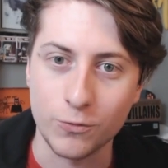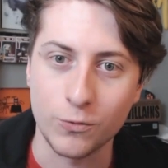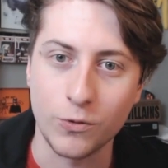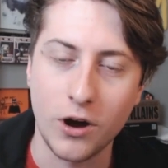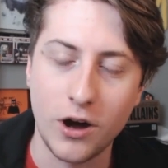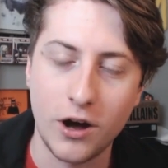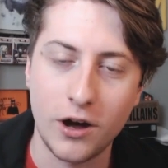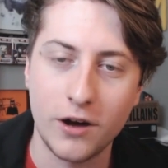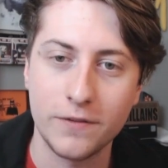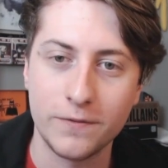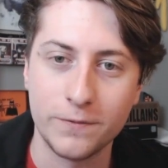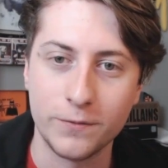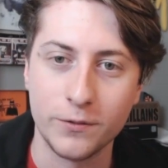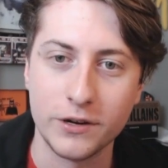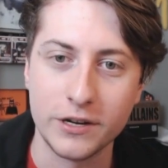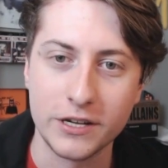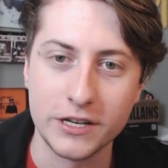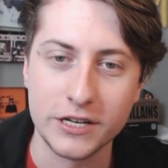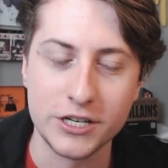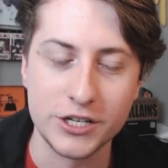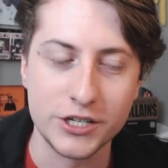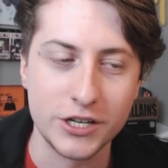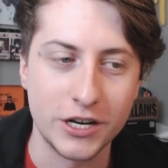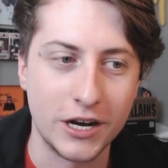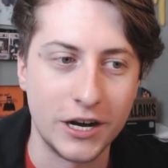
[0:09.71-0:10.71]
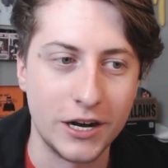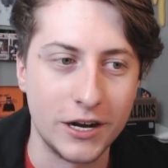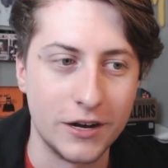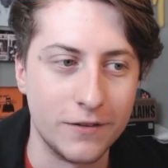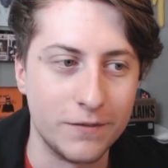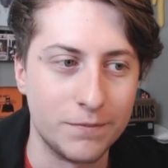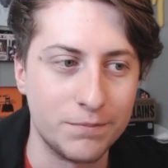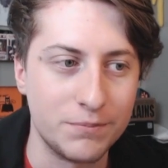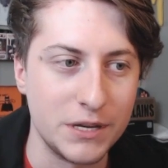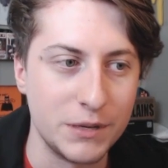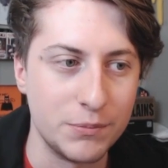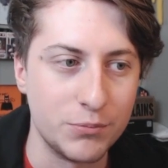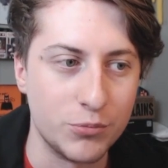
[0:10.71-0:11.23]
raw footage
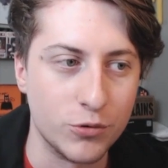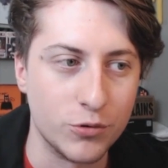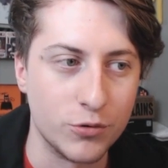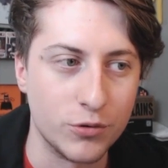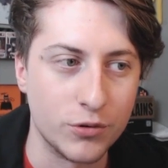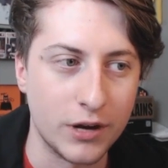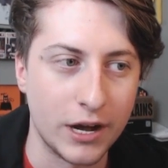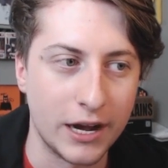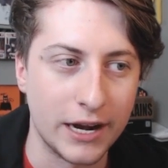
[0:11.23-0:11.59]
of people